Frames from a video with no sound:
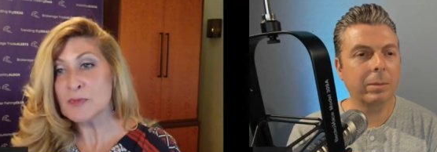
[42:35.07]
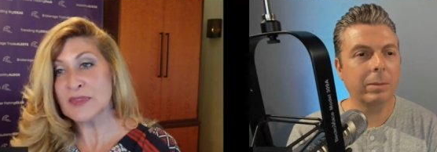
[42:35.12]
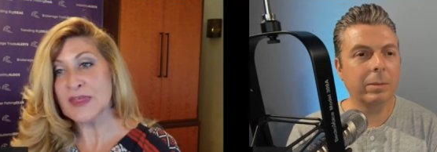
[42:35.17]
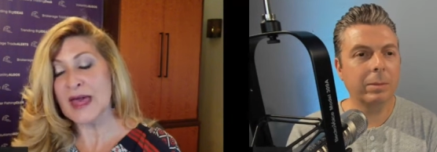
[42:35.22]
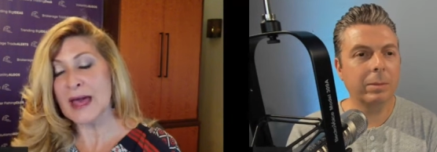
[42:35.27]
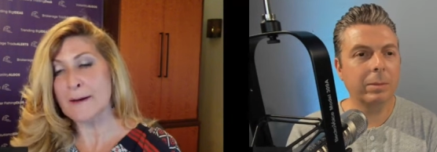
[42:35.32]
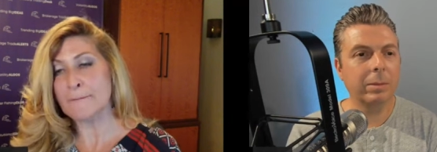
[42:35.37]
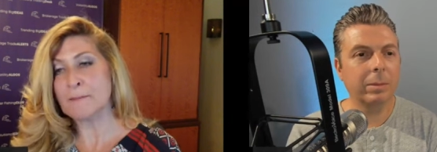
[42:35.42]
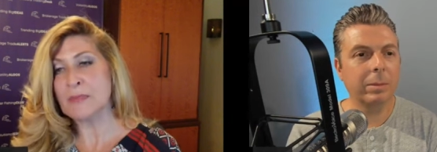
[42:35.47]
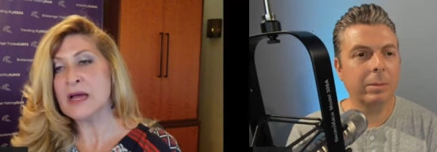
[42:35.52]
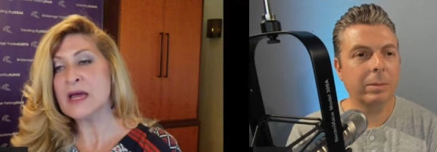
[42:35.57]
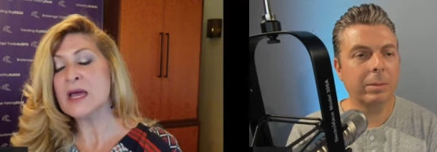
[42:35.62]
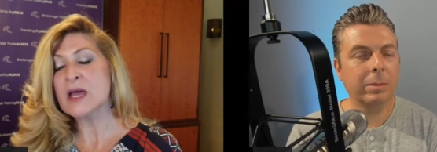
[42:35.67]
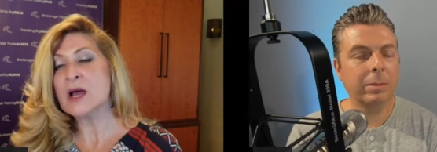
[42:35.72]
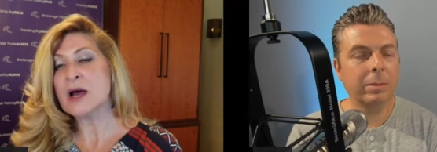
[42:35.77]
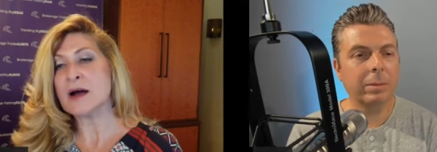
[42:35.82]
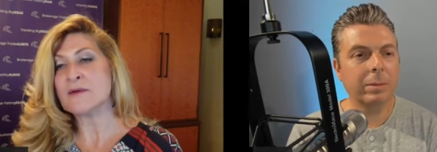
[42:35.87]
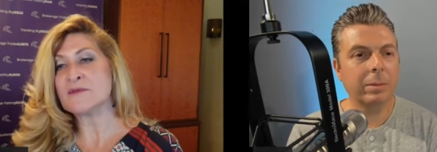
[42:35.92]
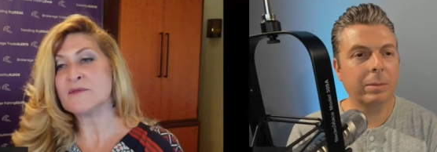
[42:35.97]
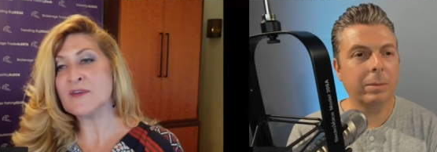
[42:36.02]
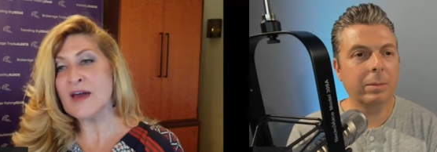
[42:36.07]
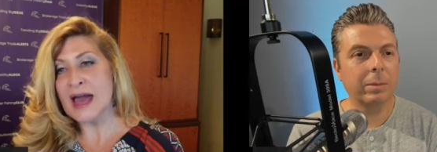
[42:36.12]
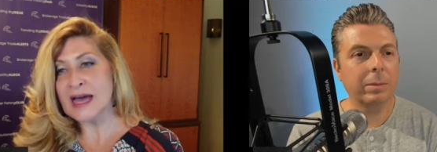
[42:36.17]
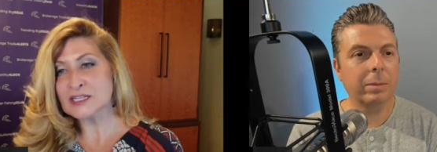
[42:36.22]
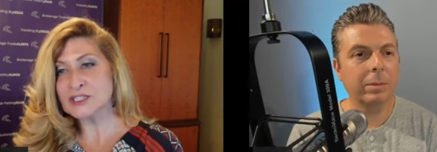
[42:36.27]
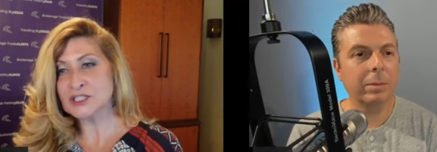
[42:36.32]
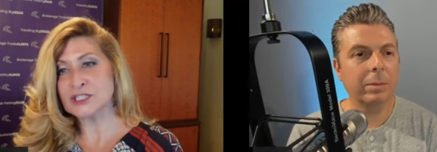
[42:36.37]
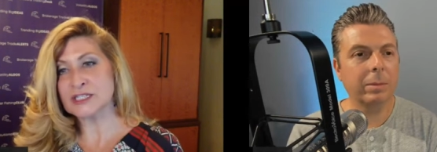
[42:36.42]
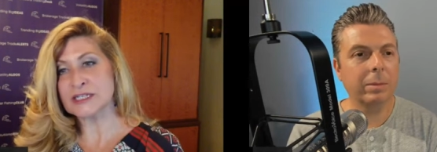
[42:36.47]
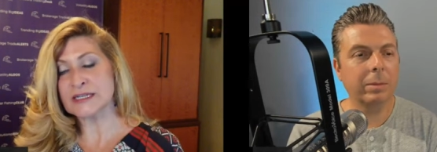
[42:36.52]
Speaker 1: them
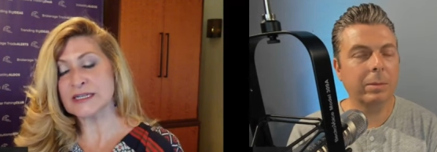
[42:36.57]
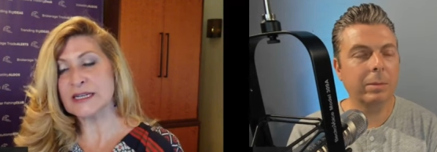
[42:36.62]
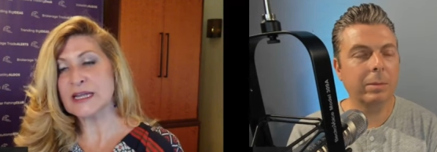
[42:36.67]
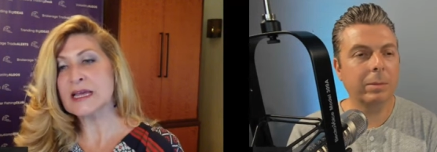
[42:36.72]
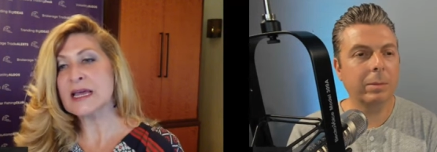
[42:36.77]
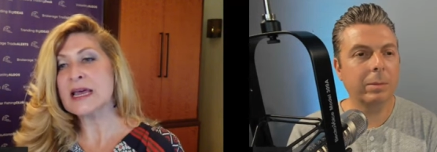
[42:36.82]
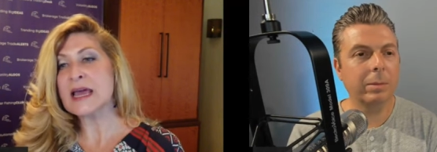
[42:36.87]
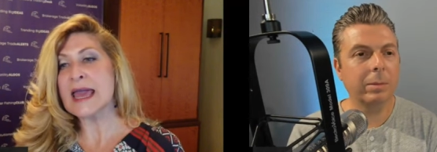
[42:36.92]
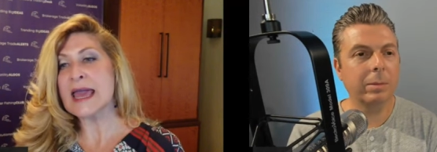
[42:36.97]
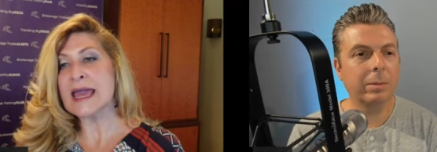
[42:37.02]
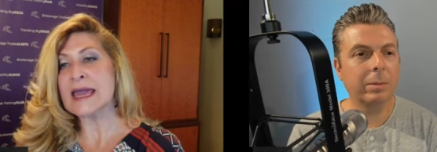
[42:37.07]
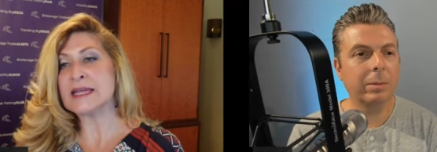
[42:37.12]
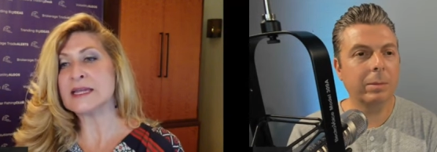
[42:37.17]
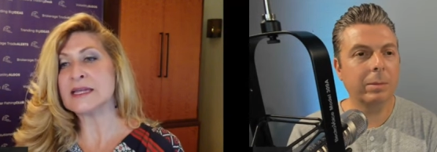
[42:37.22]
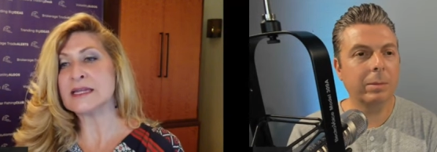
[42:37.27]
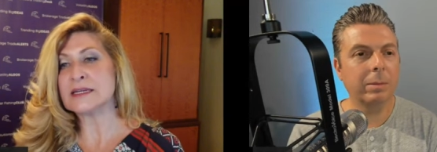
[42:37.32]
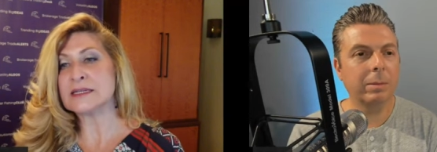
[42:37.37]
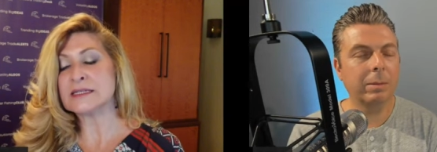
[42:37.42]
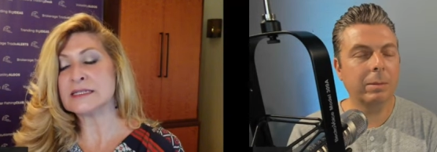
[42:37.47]
fashion a